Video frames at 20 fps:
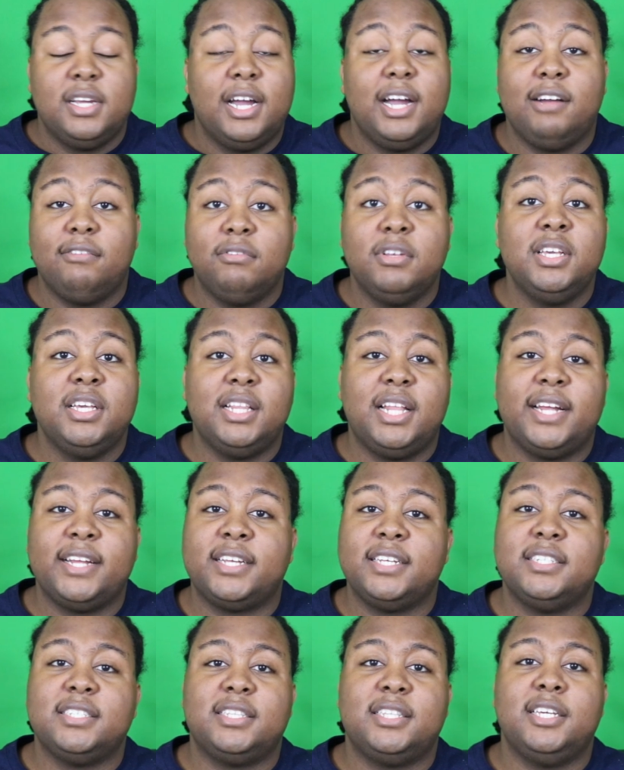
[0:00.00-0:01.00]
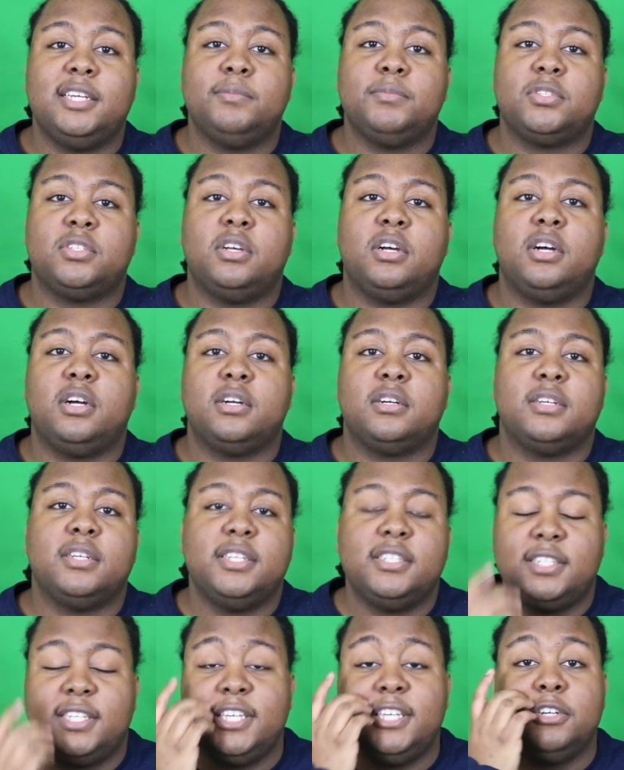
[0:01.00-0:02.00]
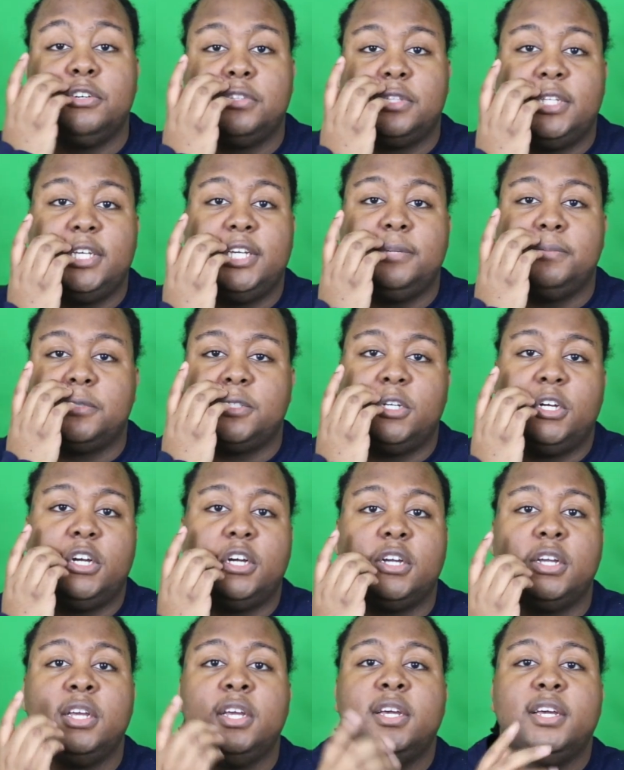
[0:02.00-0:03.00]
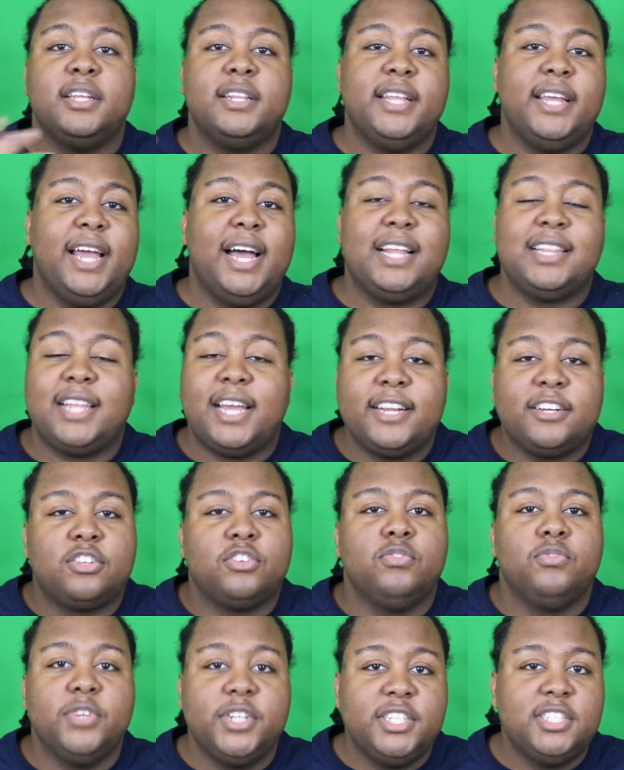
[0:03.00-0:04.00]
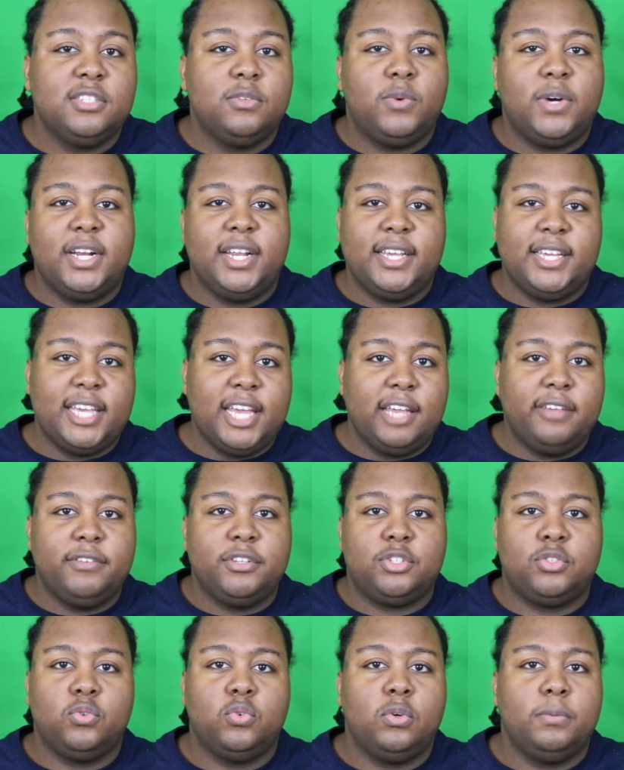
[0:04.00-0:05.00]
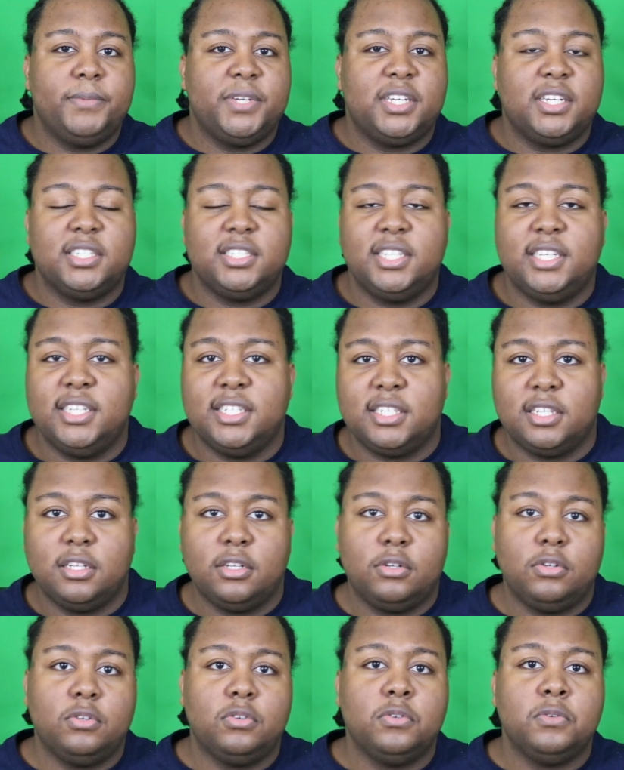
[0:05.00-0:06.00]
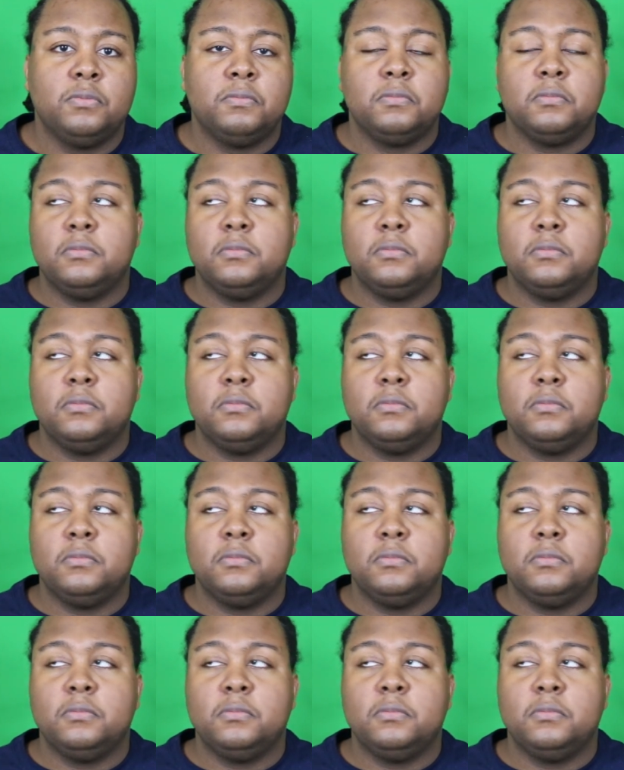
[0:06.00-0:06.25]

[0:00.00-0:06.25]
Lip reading: I really like his theme song, his heel theme song. I like the reason why they gave it to him, because of his little,